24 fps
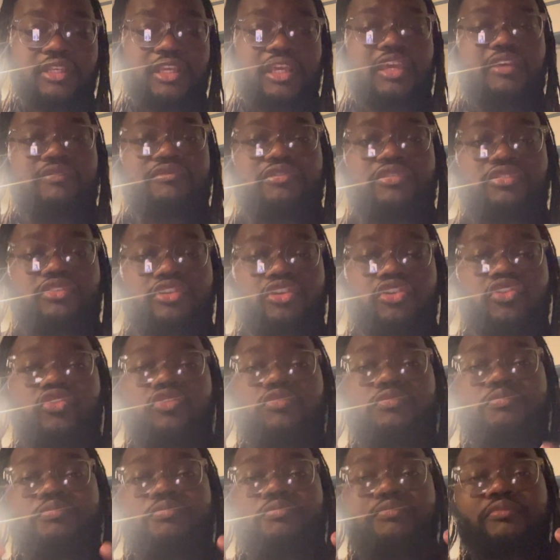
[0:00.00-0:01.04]
If you're
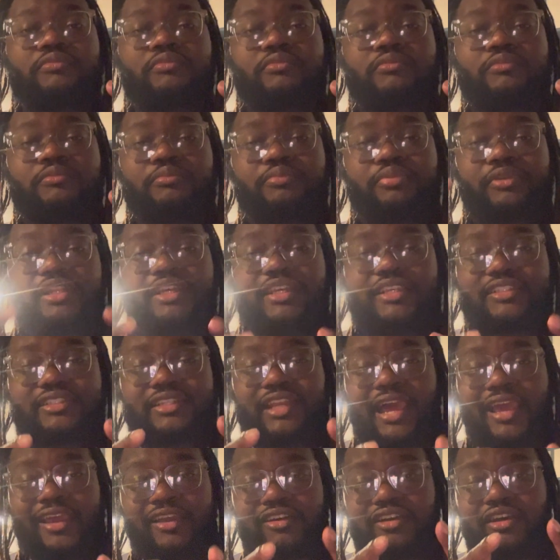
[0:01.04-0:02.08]
new, please
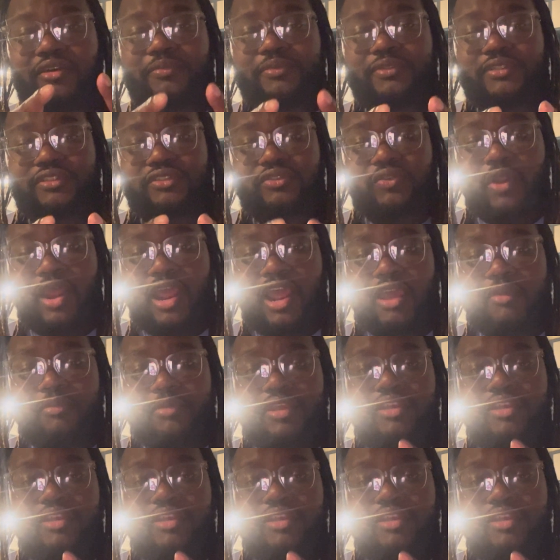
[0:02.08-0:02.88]
like, comment, subscribe,